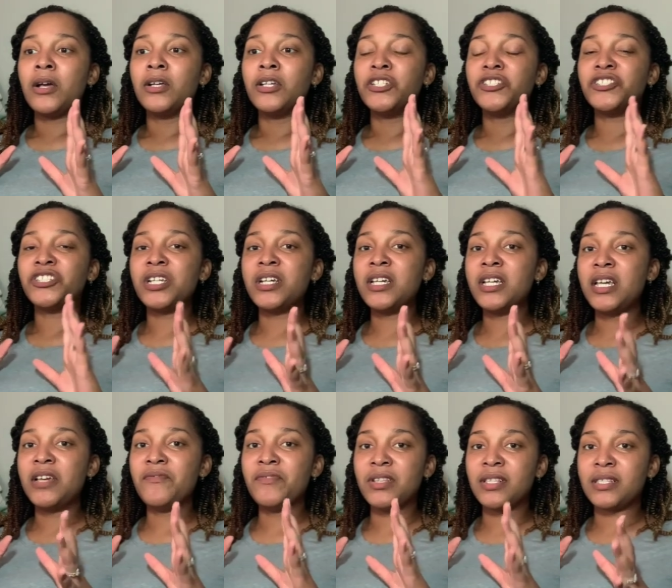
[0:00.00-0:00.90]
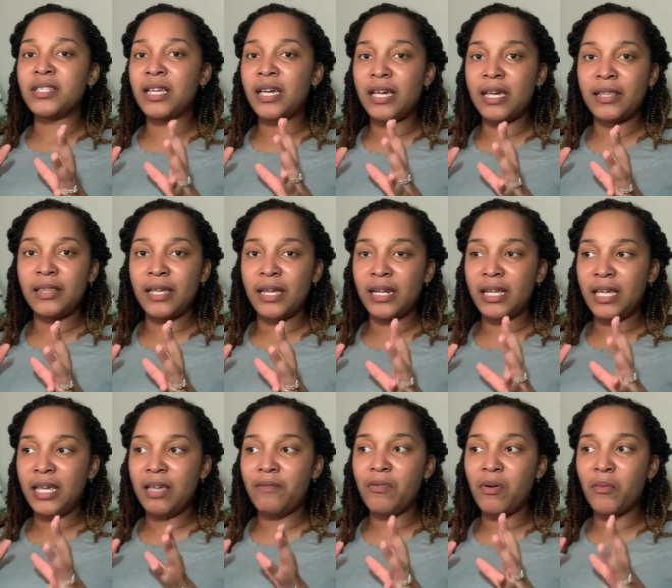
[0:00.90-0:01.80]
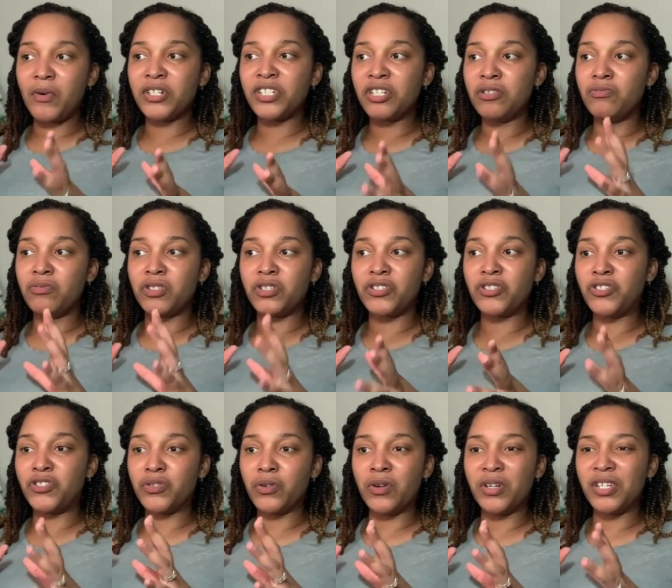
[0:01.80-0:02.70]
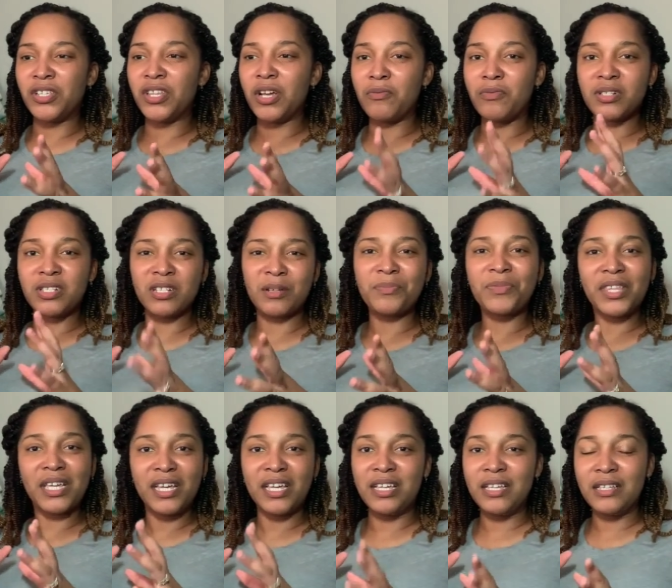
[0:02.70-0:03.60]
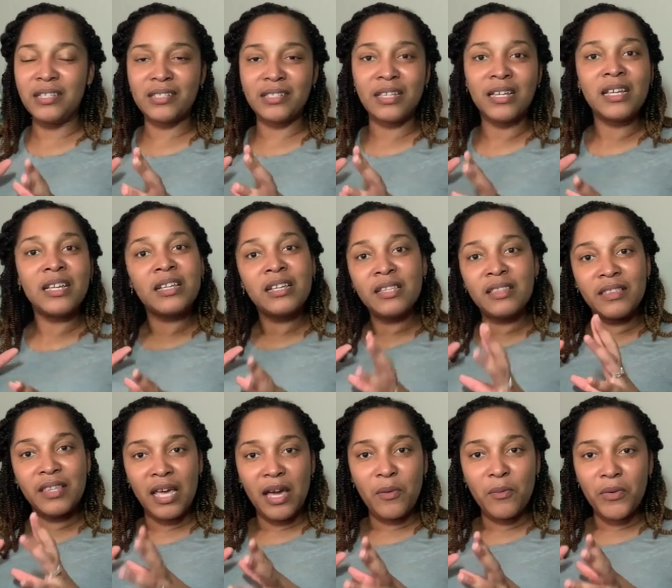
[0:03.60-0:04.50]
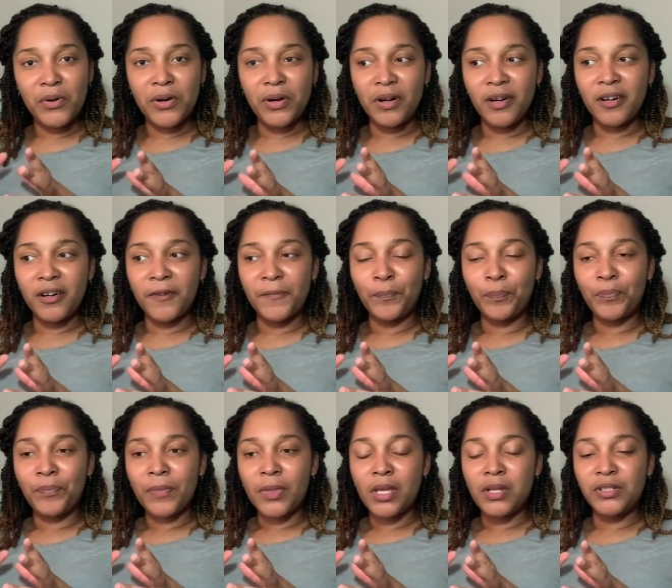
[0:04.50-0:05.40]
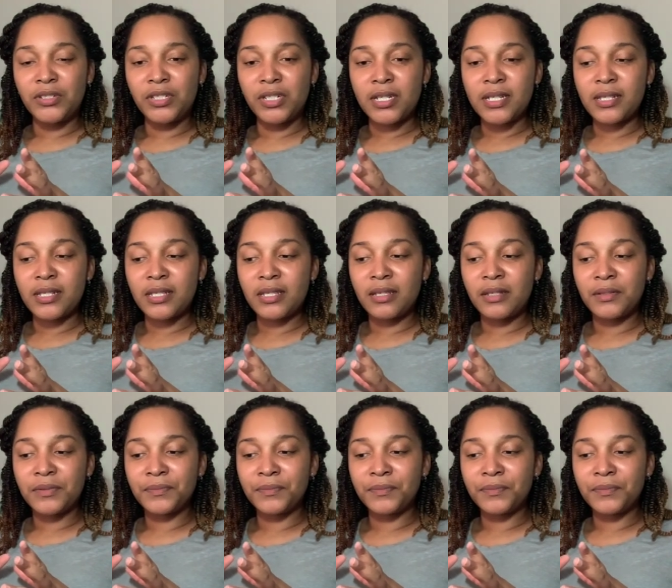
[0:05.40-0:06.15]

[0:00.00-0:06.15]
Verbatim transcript: she even said that even when she was joining, there were some things that were just,